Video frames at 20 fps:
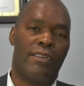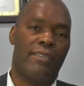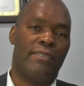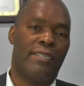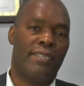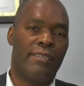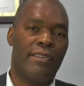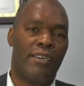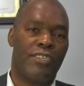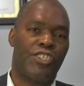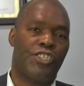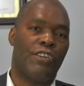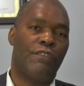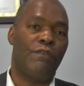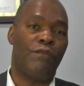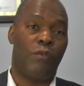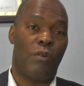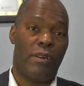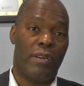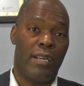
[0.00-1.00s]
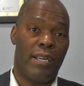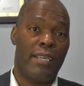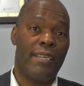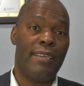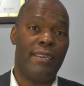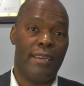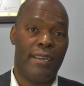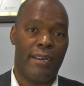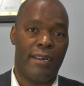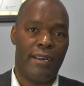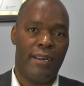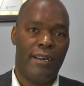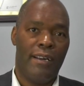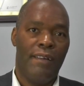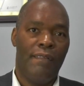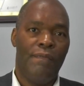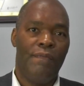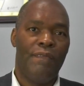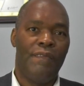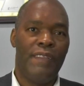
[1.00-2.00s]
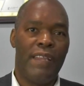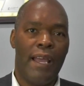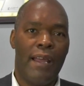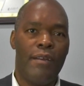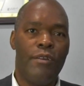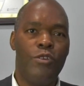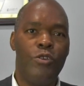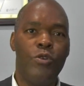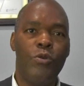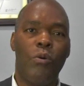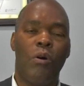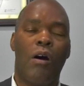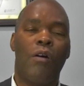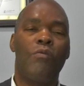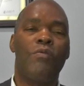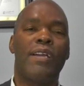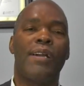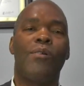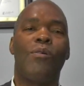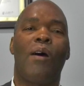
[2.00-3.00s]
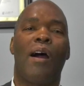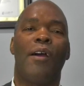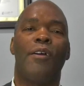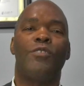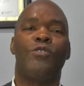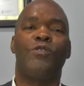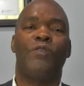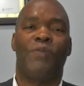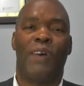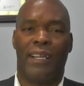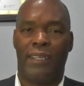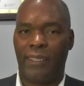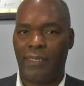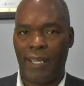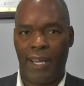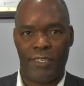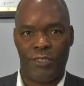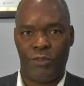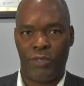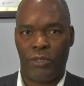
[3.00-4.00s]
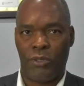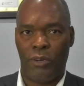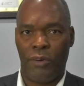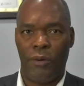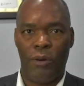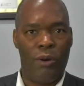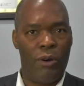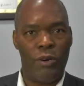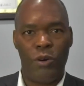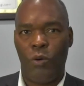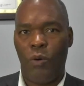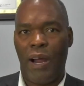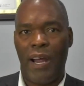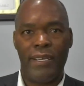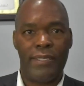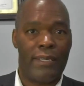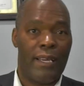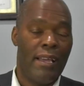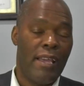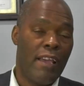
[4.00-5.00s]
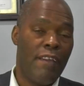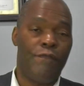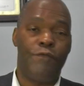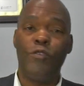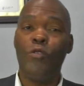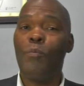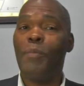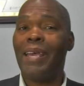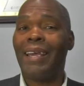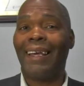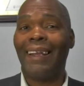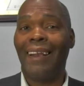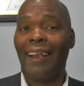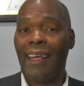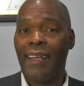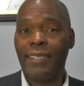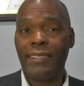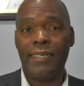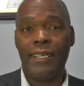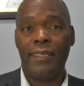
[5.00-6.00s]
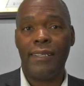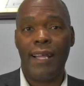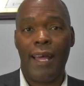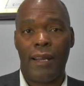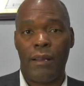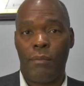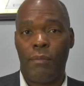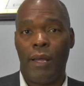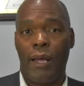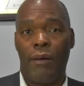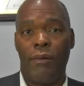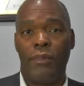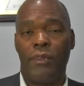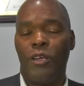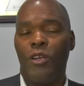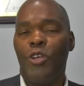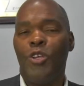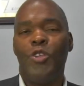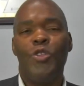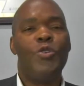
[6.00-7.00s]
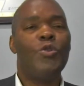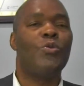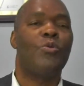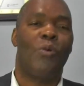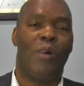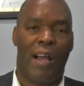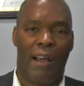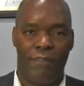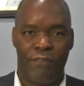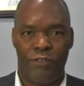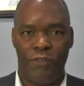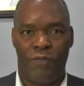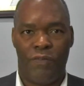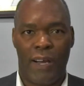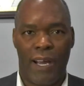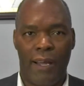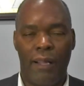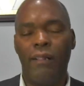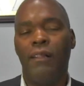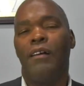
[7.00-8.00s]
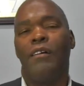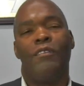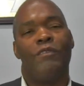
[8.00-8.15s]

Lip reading: deduction for the year, then you are required to file a tax return. Otherwise, if you make less than that amount, you don't have to file.